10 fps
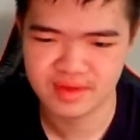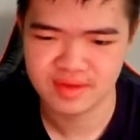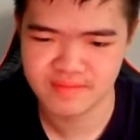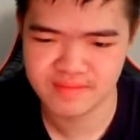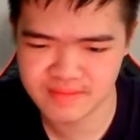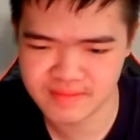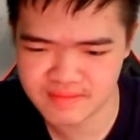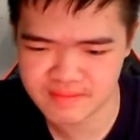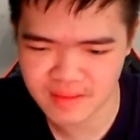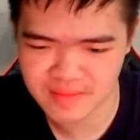
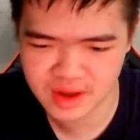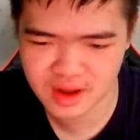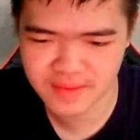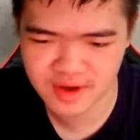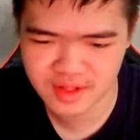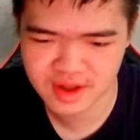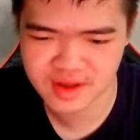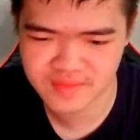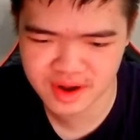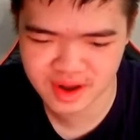Hmm, I'm thinking about collecting
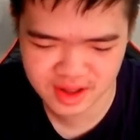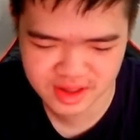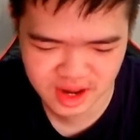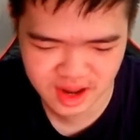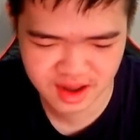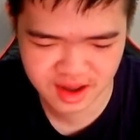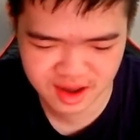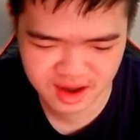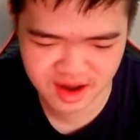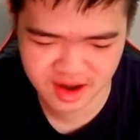cards.
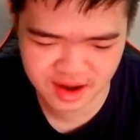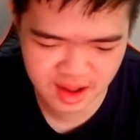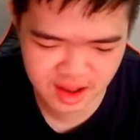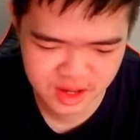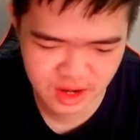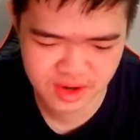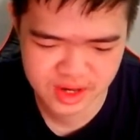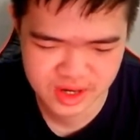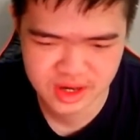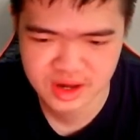Hey, that's
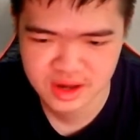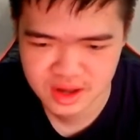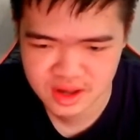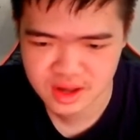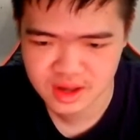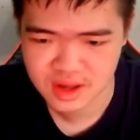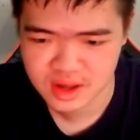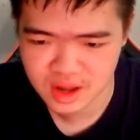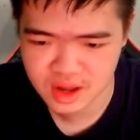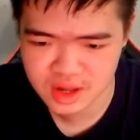nice.
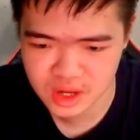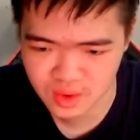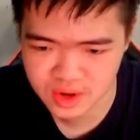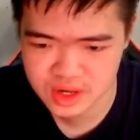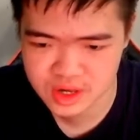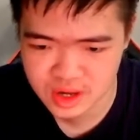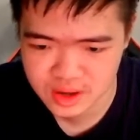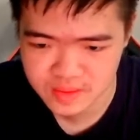That's nice.